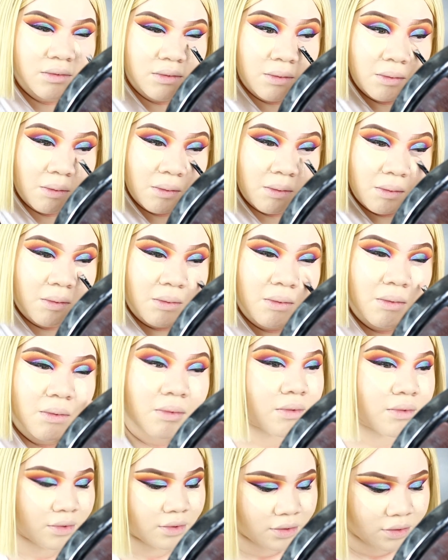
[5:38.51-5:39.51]
and you
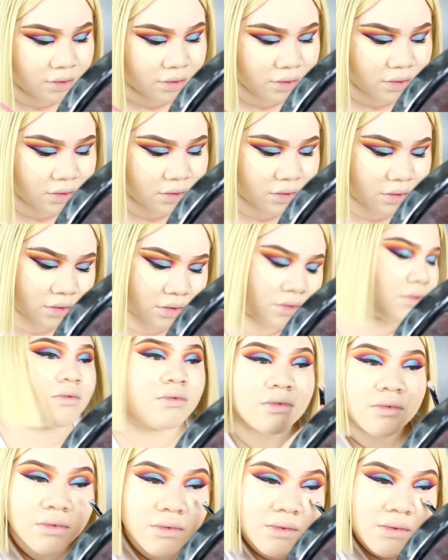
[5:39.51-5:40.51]
want to be sure that you're
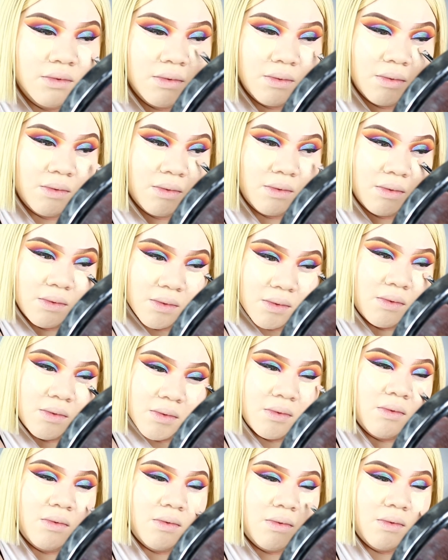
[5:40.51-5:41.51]
blending this
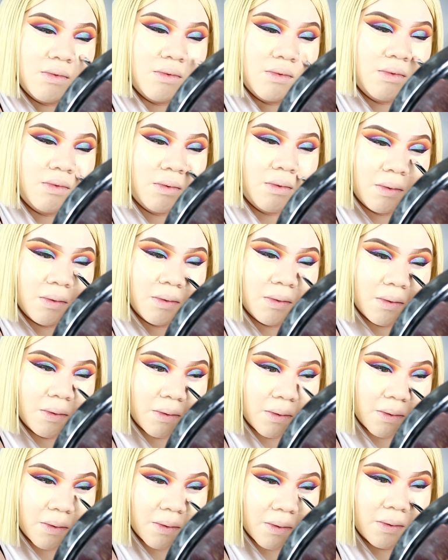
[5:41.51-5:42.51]
all out
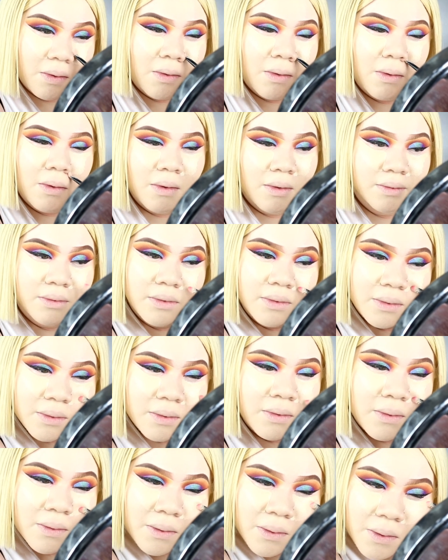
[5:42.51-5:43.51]
with a damp
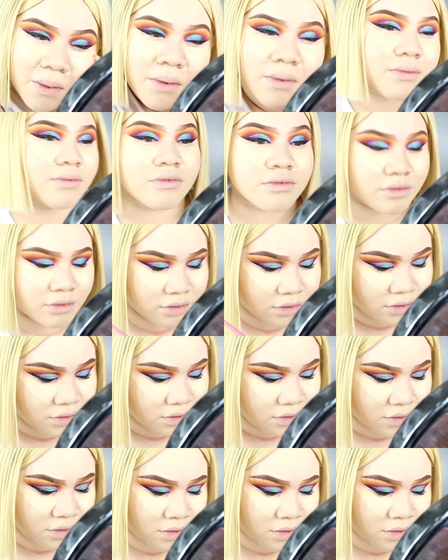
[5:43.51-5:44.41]
beauty blender.